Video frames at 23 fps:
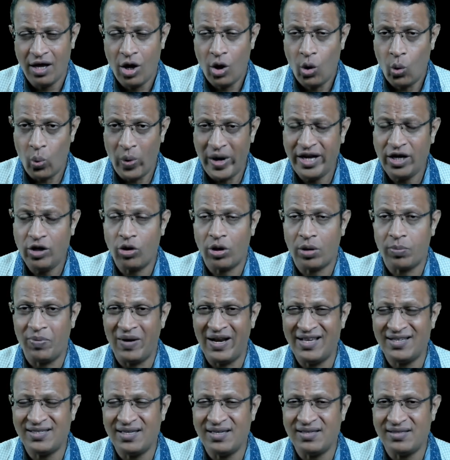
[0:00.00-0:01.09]
when you are
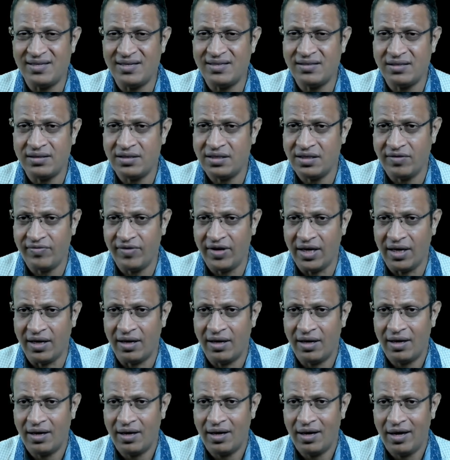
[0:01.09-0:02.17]
placing CCTV
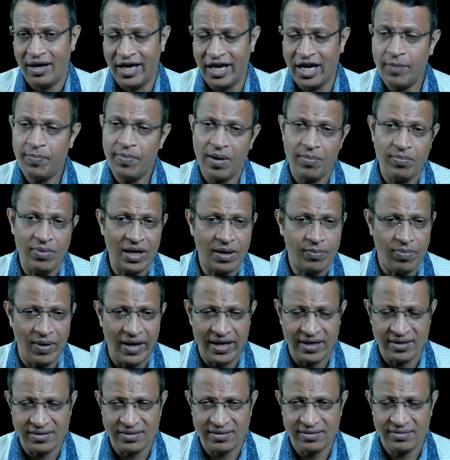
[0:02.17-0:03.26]
in a public
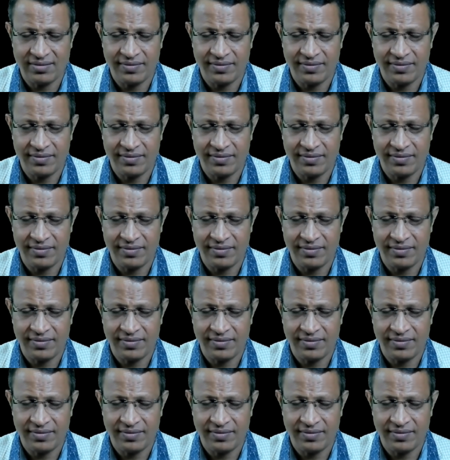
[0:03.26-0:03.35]
place.